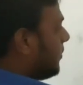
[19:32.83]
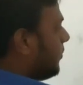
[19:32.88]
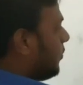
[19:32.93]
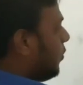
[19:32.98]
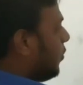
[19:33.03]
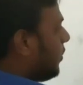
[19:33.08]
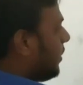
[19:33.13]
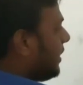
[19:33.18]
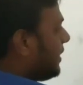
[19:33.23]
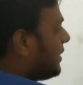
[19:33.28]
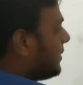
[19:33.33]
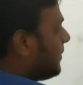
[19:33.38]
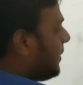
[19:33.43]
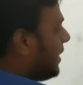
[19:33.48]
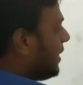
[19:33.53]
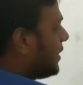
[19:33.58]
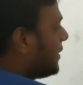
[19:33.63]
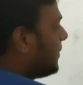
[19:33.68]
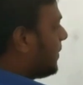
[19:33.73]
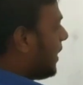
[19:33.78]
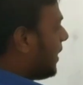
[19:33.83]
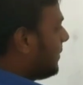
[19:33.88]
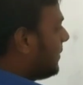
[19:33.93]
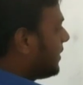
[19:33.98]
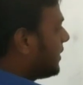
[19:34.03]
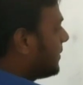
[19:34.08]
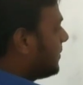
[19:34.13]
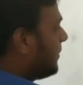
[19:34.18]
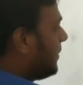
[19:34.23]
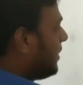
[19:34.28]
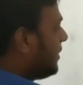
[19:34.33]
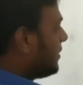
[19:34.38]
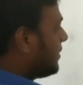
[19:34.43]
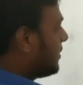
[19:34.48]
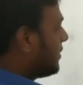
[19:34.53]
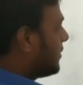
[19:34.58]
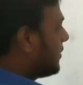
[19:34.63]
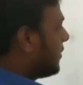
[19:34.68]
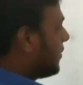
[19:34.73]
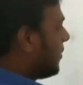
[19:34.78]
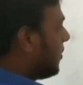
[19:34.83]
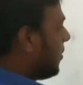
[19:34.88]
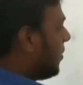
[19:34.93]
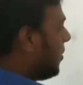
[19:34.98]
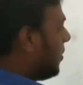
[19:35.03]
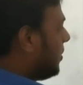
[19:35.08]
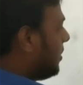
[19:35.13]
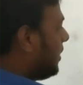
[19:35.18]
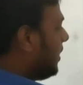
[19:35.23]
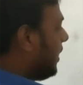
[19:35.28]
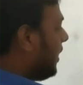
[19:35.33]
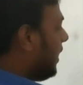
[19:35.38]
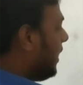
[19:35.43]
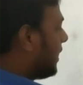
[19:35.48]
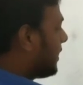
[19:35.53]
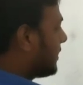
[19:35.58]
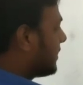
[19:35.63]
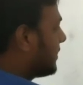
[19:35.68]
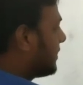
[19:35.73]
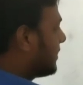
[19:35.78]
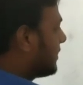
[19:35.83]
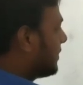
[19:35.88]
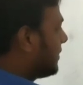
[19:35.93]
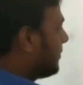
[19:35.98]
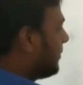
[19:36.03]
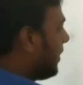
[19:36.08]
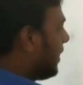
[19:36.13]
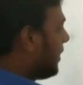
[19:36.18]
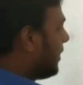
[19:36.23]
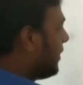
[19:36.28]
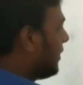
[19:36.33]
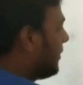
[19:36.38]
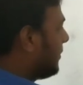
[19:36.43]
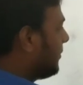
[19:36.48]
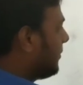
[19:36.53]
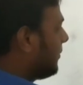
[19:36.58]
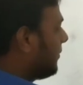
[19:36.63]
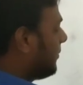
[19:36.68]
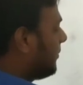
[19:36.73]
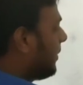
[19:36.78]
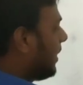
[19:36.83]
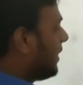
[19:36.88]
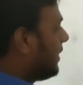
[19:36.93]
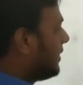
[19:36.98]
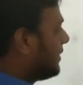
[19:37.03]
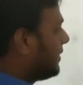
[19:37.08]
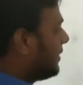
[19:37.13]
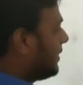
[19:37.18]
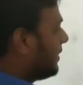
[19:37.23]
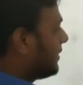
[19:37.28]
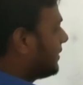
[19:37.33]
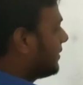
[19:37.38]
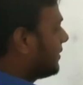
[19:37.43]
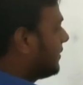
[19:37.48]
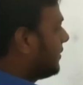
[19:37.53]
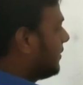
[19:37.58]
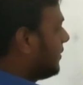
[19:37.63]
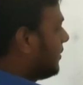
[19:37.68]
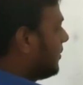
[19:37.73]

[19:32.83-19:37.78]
4x minus 5x means only x minus x.